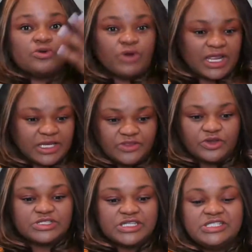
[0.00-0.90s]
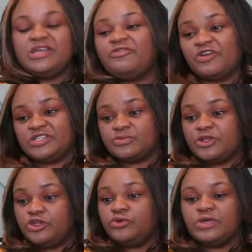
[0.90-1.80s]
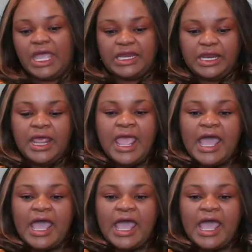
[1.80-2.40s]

indirectly. There's a difference when you get it.